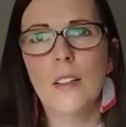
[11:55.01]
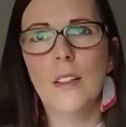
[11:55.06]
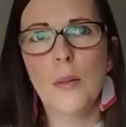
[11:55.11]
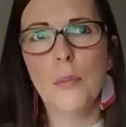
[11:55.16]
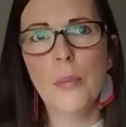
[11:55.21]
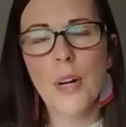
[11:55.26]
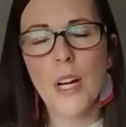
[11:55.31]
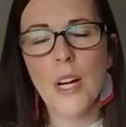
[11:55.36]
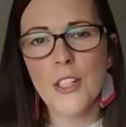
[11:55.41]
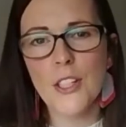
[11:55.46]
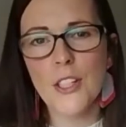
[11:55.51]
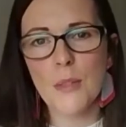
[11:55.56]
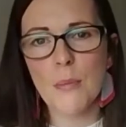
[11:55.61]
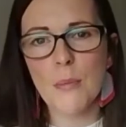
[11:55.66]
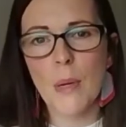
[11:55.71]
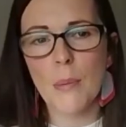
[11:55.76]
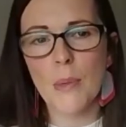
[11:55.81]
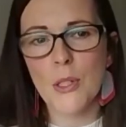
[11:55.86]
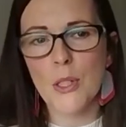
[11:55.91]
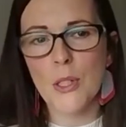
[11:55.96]
pressure, is
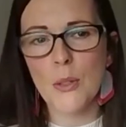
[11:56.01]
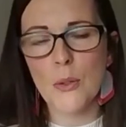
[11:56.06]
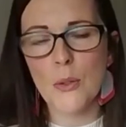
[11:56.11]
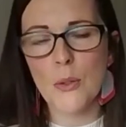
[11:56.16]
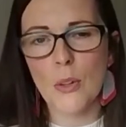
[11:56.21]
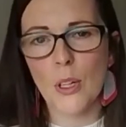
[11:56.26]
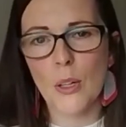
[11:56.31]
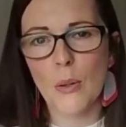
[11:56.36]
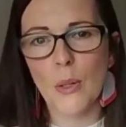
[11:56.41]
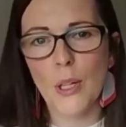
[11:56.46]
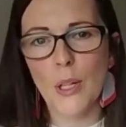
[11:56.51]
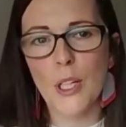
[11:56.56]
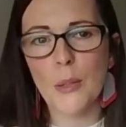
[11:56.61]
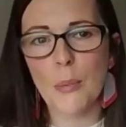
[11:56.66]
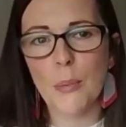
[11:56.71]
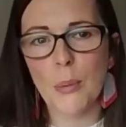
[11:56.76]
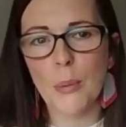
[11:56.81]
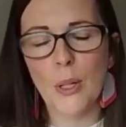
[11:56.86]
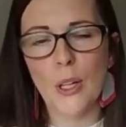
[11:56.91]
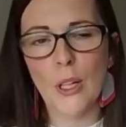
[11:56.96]
maybe too strong a word,
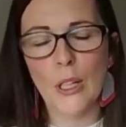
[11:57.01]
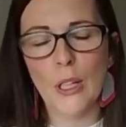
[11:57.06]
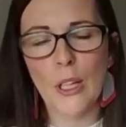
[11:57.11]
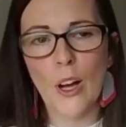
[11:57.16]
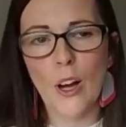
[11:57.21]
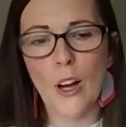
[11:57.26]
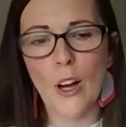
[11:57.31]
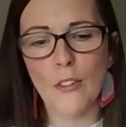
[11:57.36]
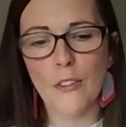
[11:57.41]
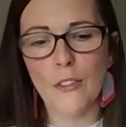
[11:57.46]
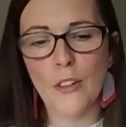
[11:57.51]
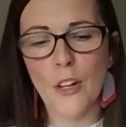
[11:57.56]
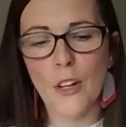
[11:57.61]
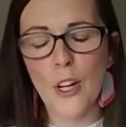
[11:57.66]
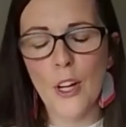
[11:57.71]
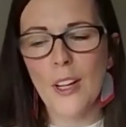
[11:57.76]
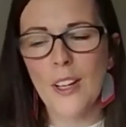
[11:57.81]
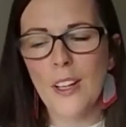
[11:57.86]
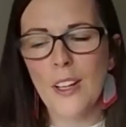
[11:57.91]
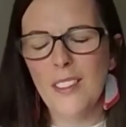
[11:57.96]
but a lot of,
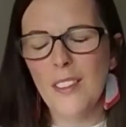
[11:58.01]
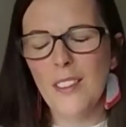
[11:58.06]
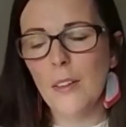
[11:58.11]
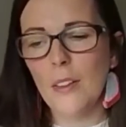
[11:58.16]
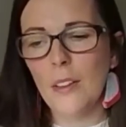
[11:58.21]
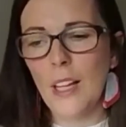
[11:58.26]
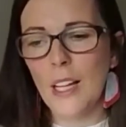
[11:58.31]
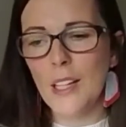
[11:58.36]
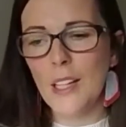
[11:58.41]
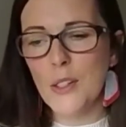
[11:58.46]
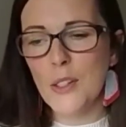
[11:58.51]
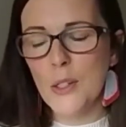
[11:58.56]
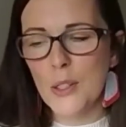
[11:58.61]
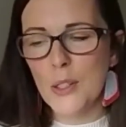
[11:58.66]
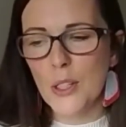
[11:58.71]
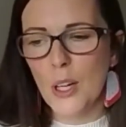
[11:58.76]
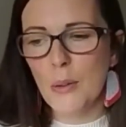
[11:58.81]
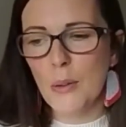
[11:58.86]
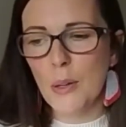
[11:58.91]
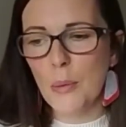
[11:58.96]
let's just
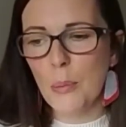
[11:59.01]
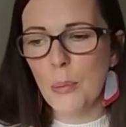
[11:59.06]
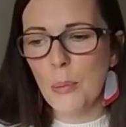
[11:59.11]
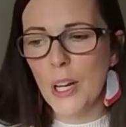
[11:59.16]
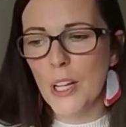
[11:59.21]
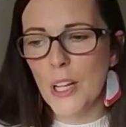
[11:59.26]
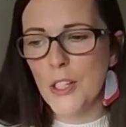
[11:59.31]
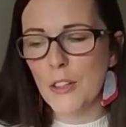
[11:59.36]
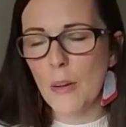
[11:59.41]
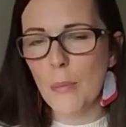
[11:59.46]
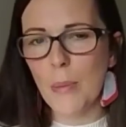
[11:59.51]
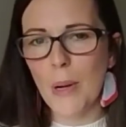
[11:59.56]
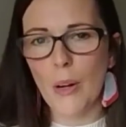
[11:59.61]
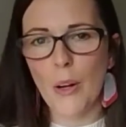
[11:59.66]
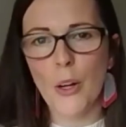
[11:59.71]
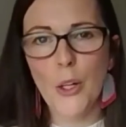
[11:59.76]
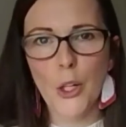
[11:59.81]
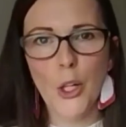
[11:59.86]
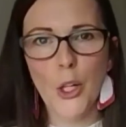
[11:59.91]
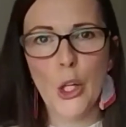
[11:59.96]
go with pressure about
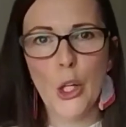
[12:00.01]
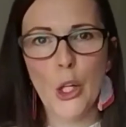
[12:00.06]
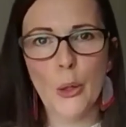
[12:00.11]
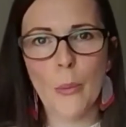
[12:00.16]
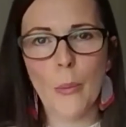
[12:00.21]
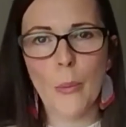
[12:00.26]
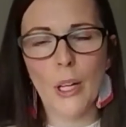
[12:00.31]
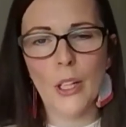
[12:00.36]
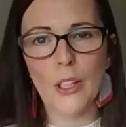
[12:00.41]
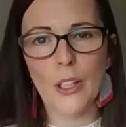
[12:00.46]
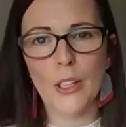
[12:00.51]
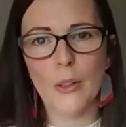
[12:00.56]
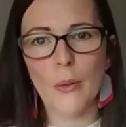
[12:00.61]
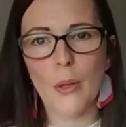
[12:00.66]
who am I going to